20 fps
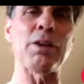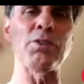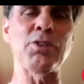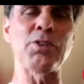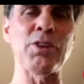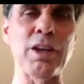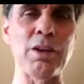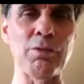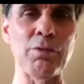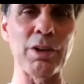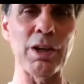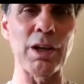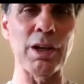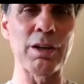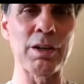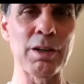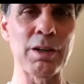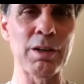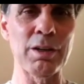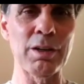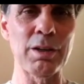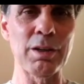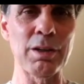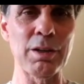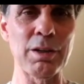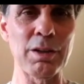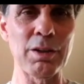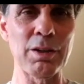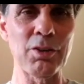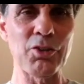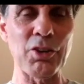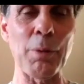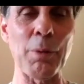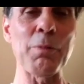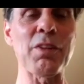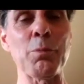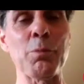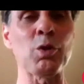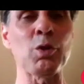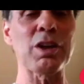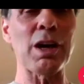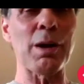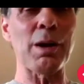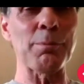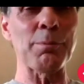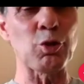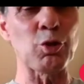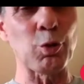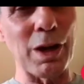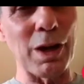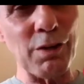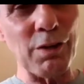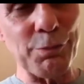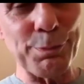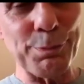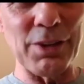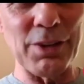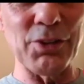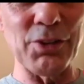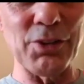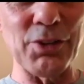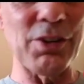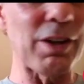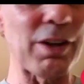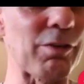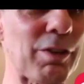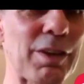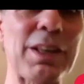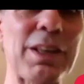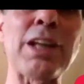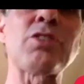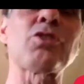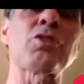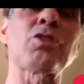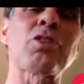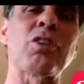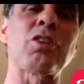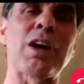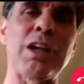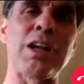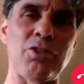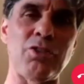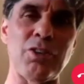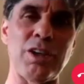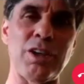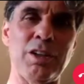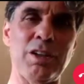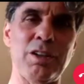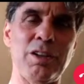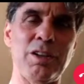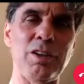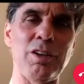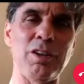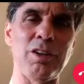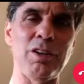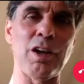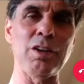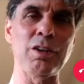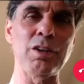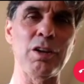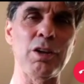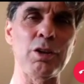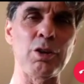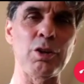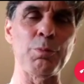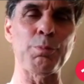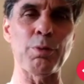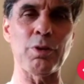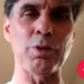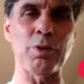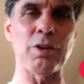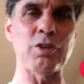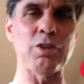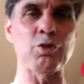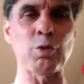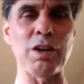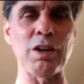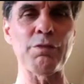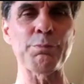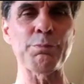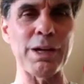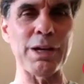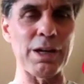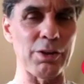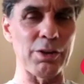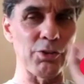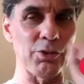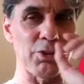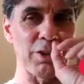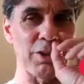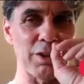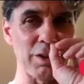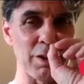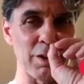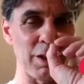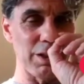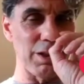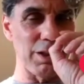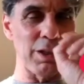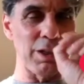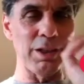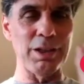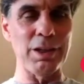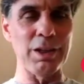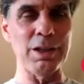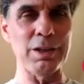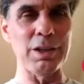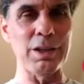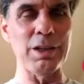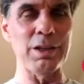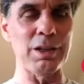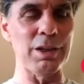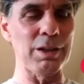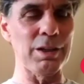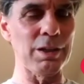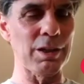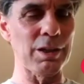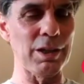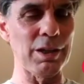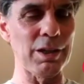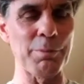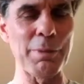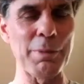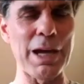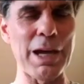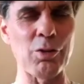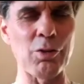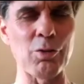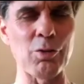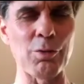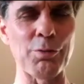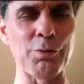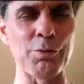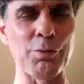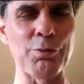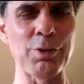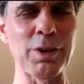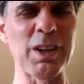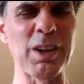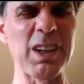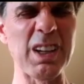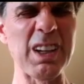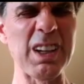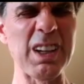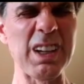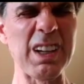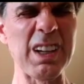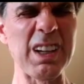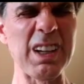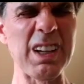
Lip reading: pounds heavier. Some of them would come 12 pounds heavier. That's crazy. You put on 12 pounds in a matter of,